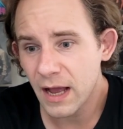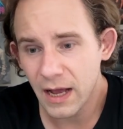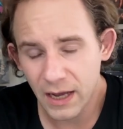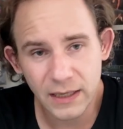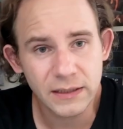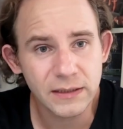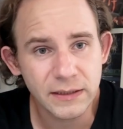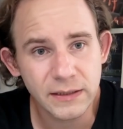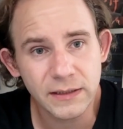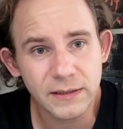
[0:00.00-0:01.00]
and
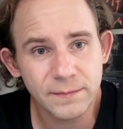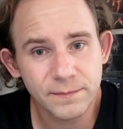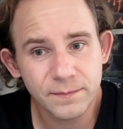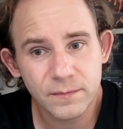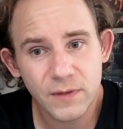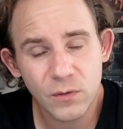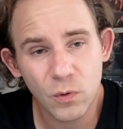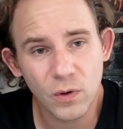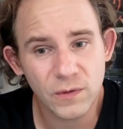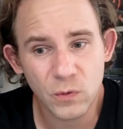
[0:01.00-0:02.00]

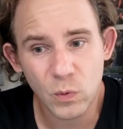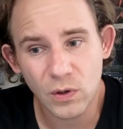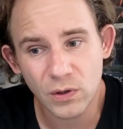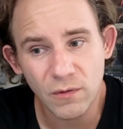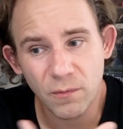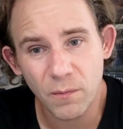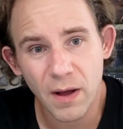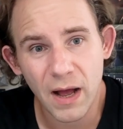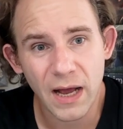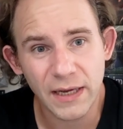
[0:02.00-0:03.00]
was one of
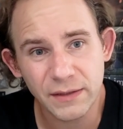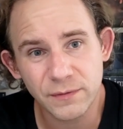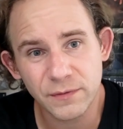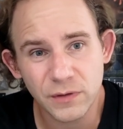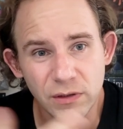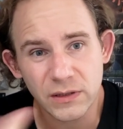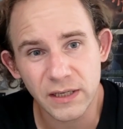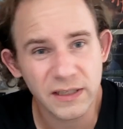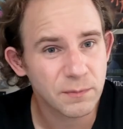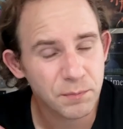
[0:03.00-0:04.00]
my first
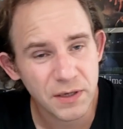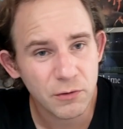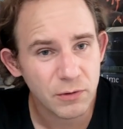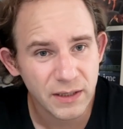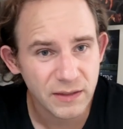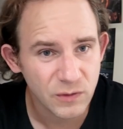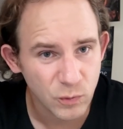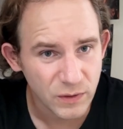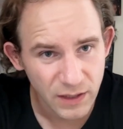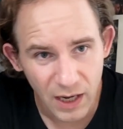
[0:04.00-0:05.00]
experiences
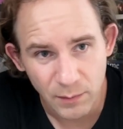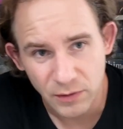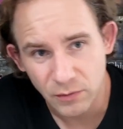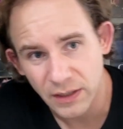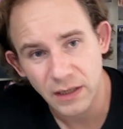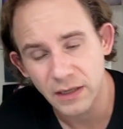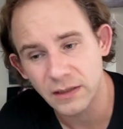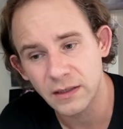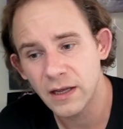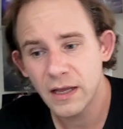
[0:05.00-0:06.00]
with Kamen Rider
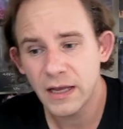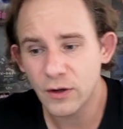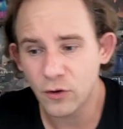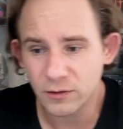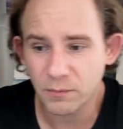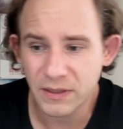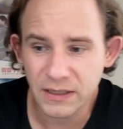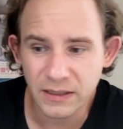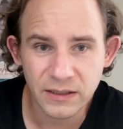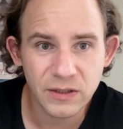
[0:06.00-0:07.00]
and got
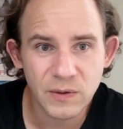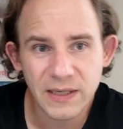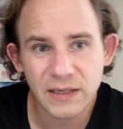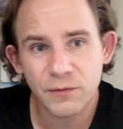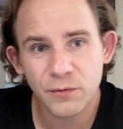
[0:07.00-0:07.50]
me into that